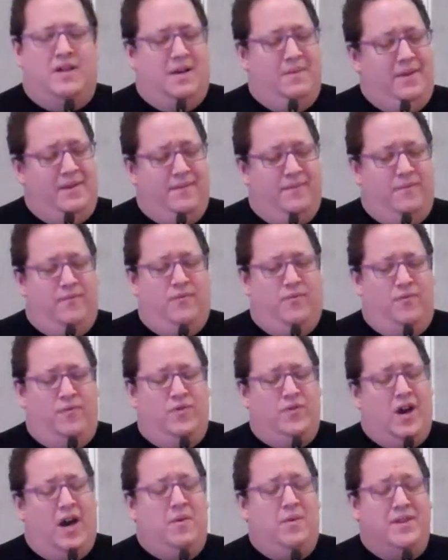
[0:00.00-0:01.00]
I mean,
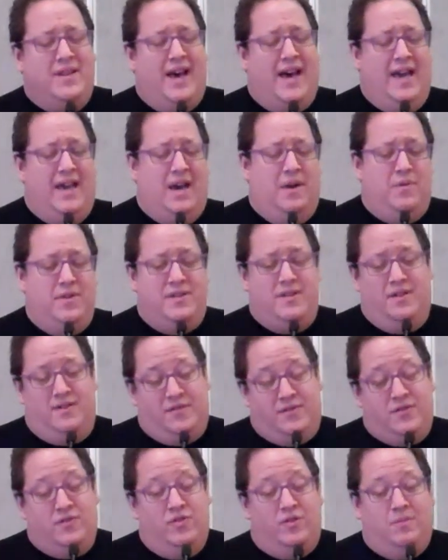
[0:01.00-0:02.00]
I went to
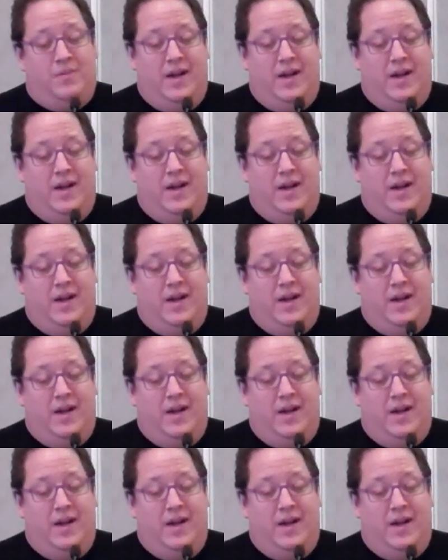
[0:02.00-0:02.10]
school,